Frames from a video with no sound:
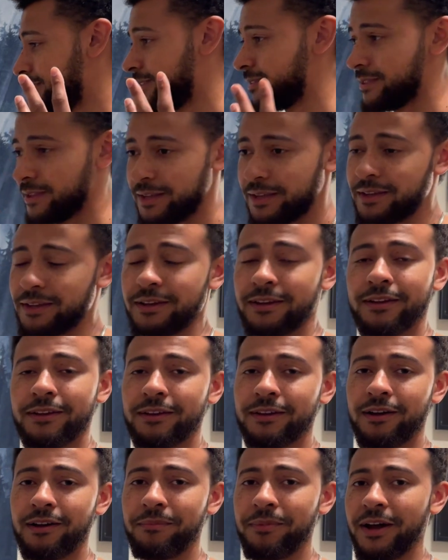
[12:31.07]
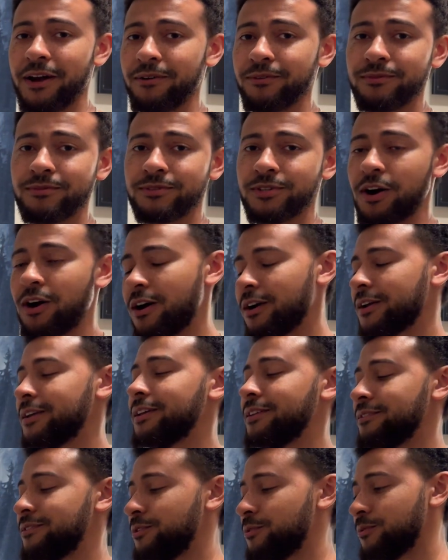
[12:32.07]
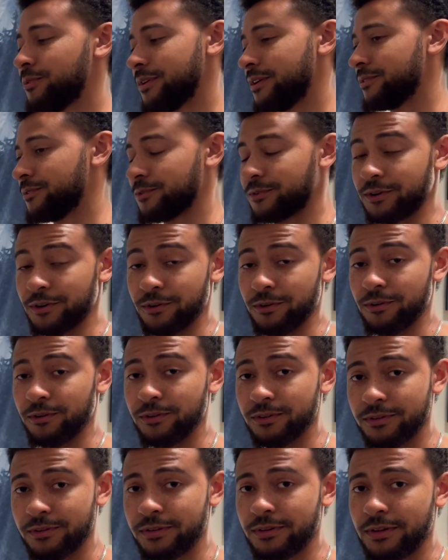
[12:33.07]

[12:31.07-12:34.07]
think about talking to another girl.